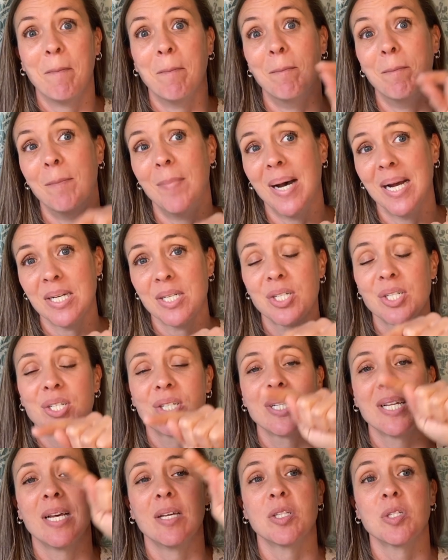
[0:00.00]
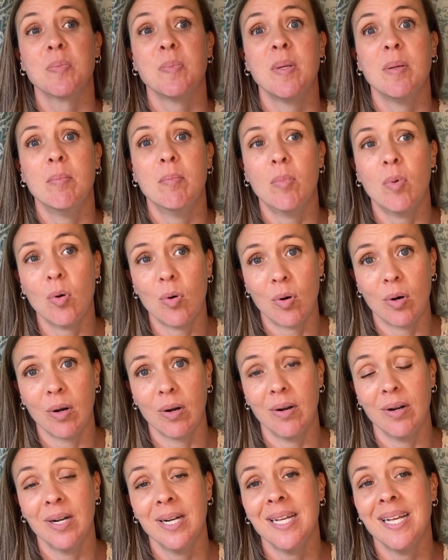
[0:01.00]
Much tells me
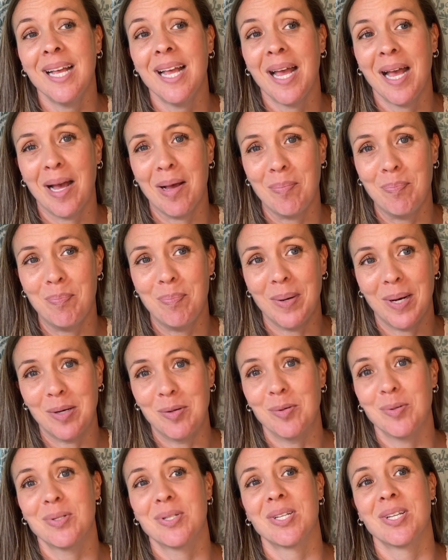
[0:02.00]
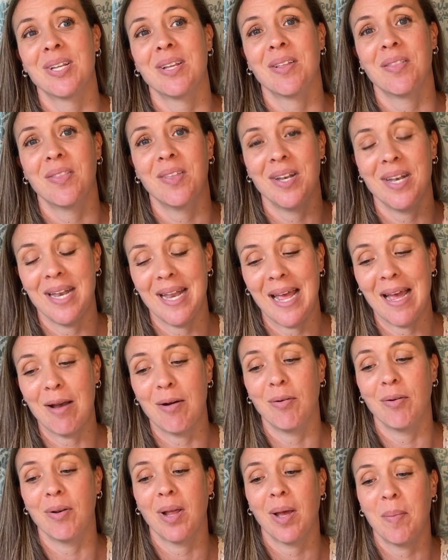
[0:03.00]
more about the
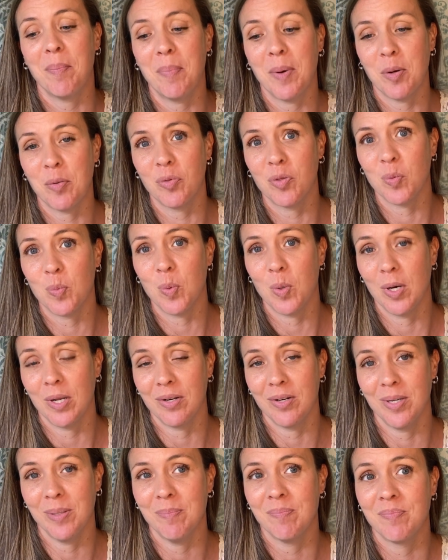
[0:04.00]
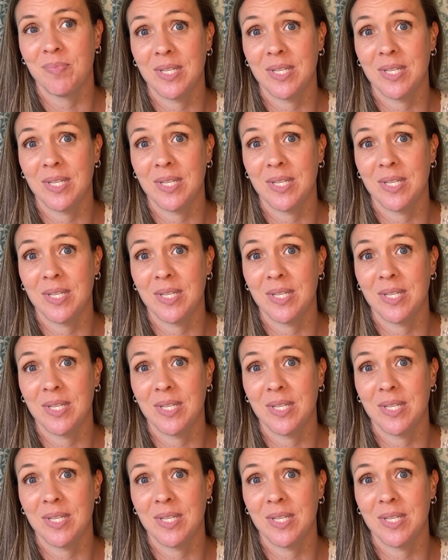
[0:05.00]
noun, about the water.